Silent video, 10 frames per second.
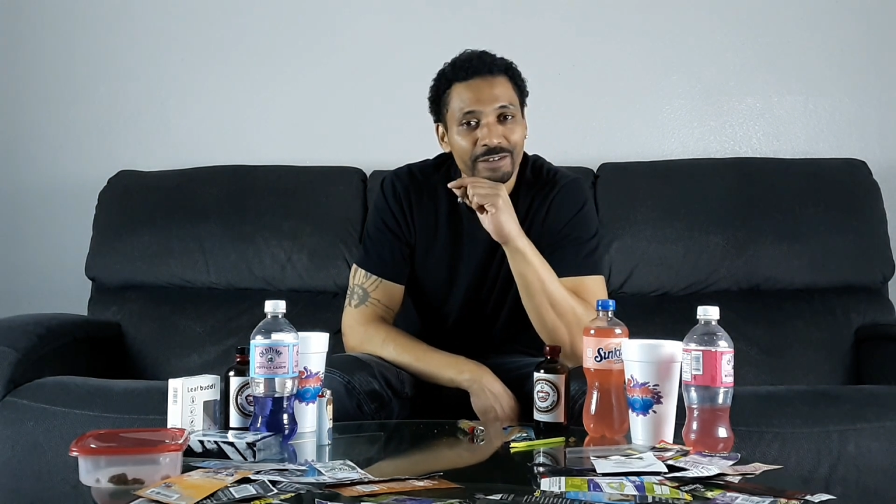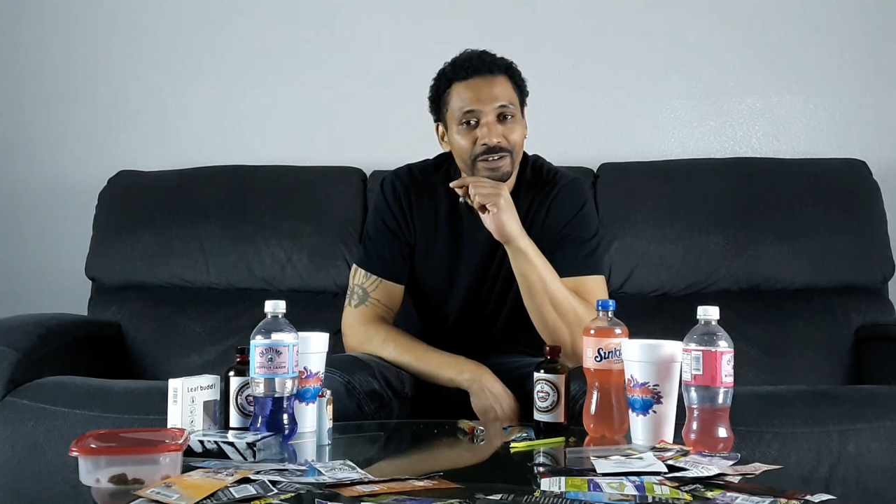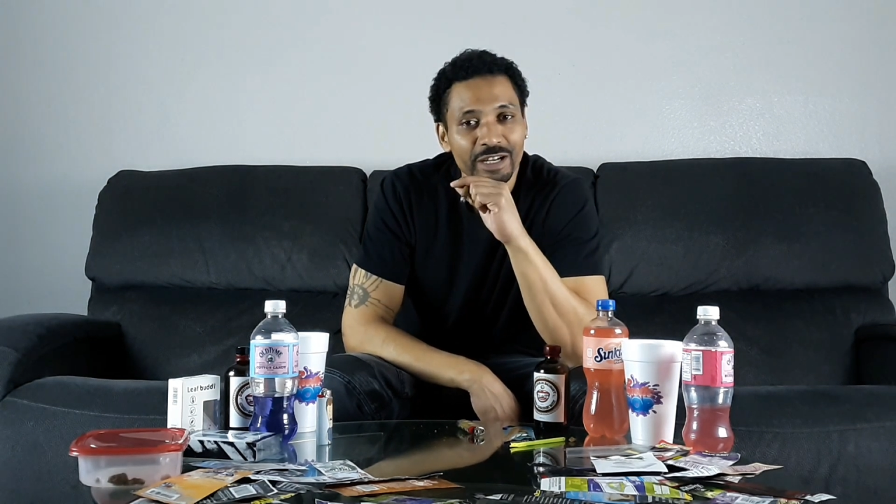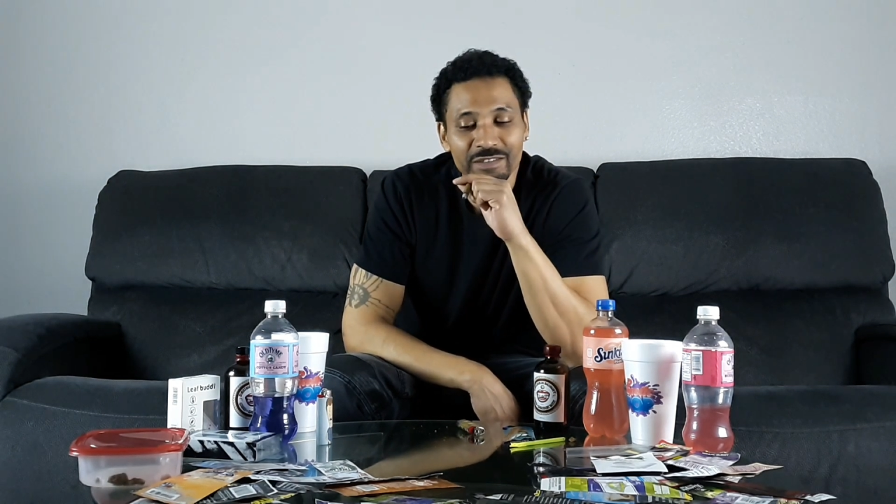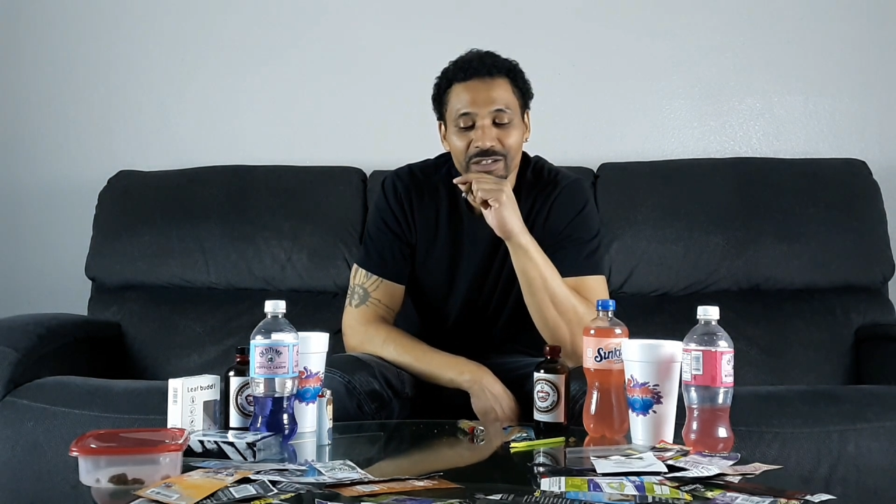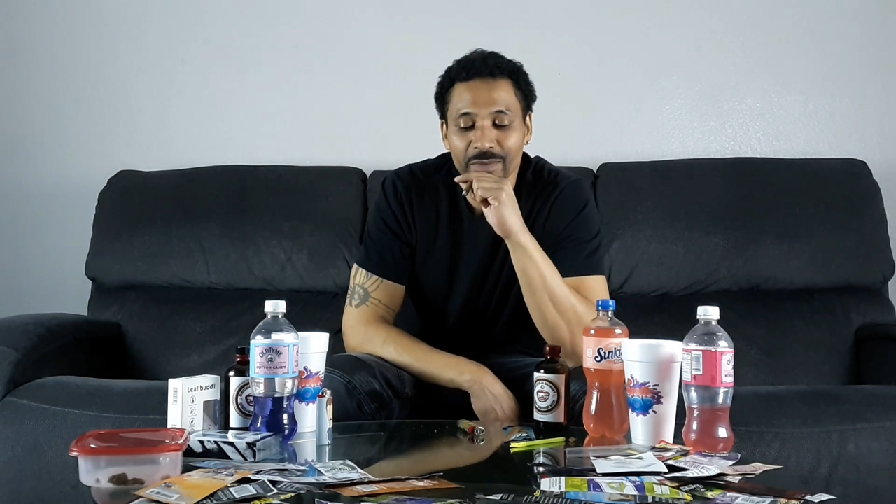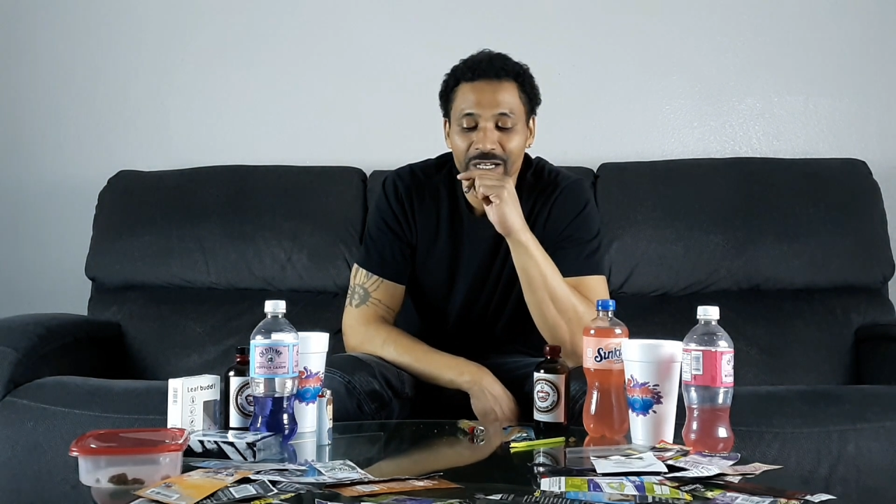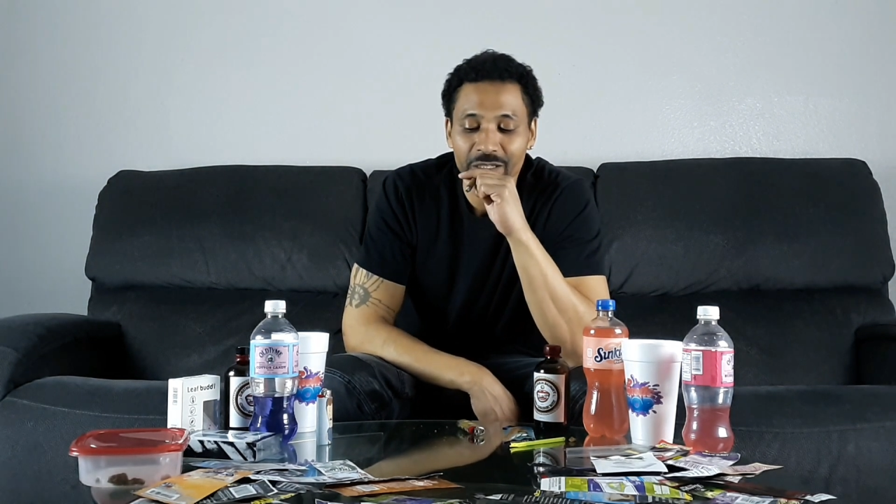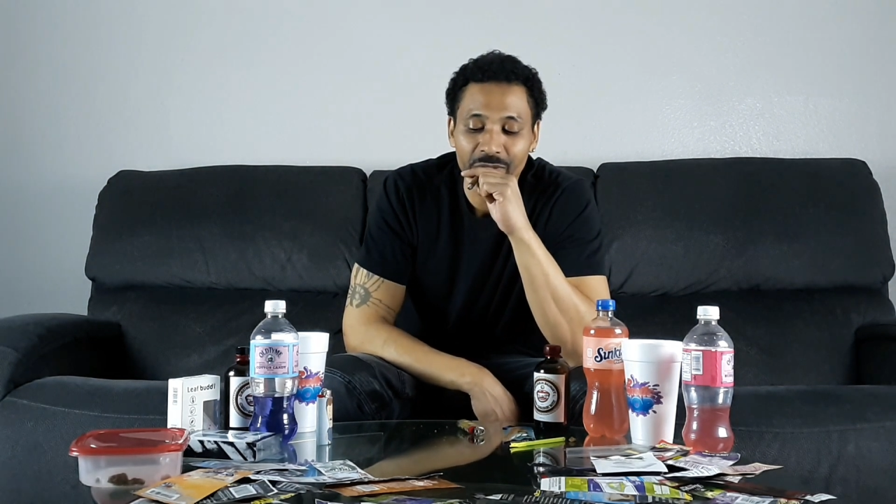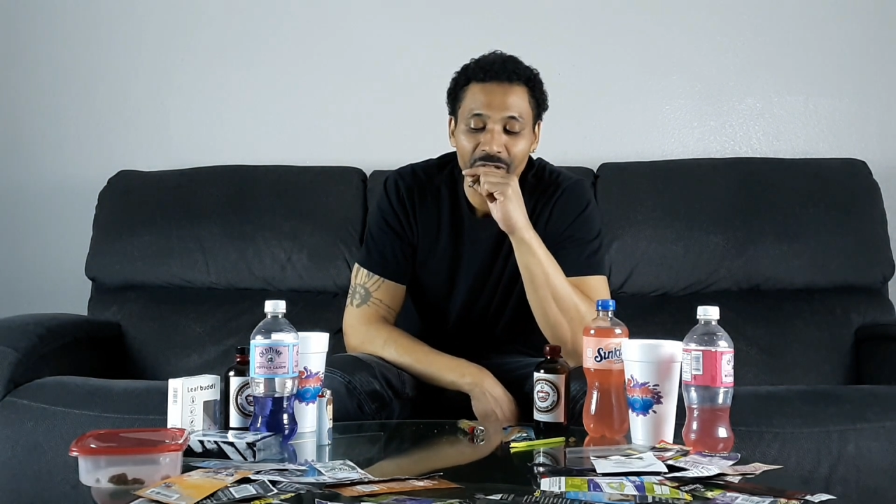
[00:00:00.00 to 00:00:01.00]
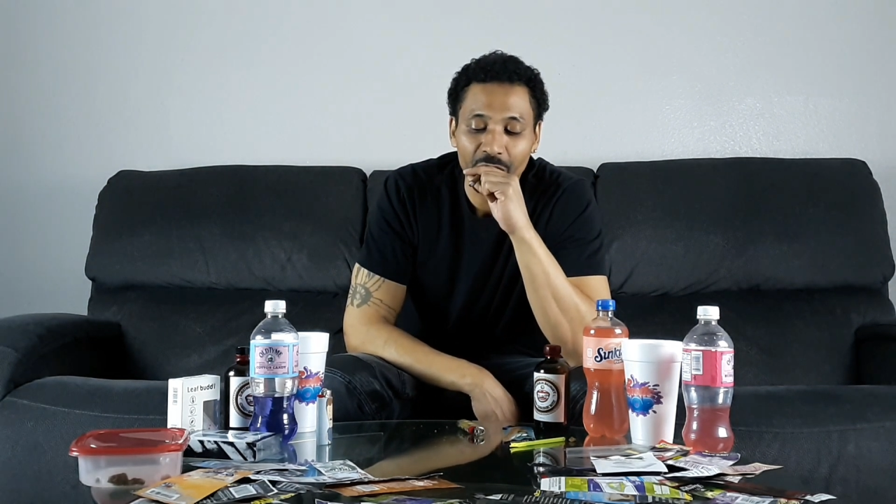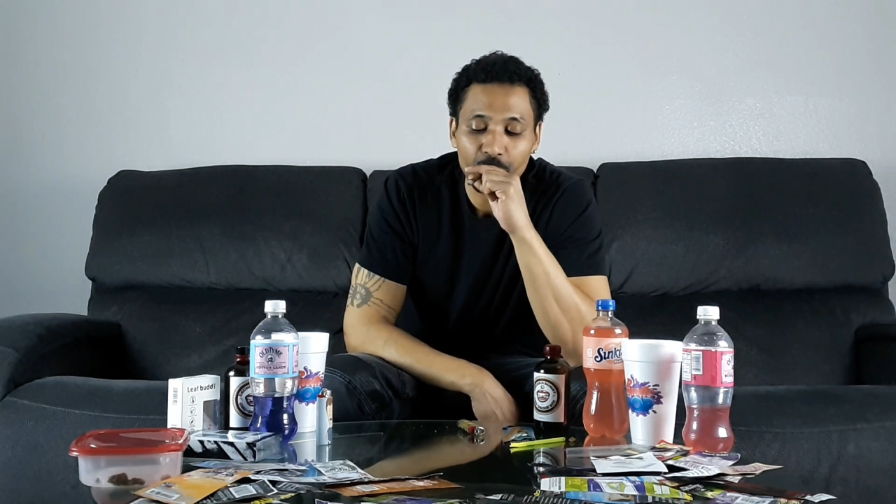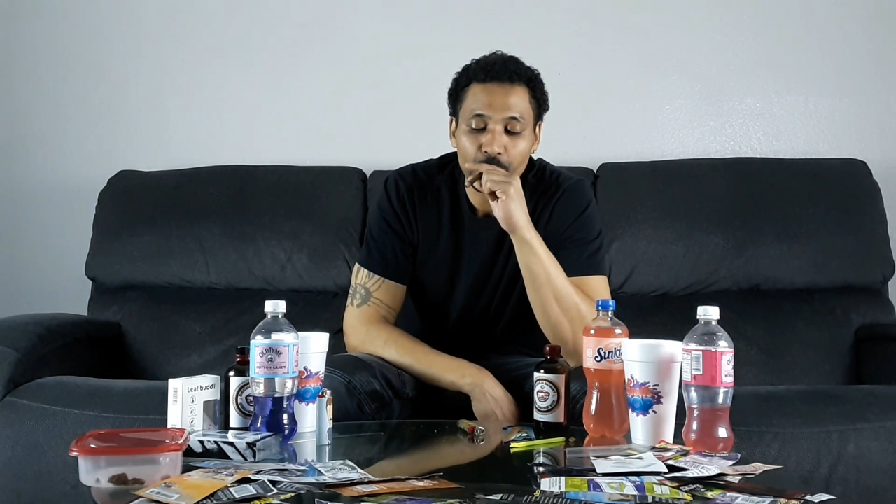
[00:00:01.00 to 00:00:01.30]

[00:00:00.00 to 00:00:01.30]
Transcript: for everybody, but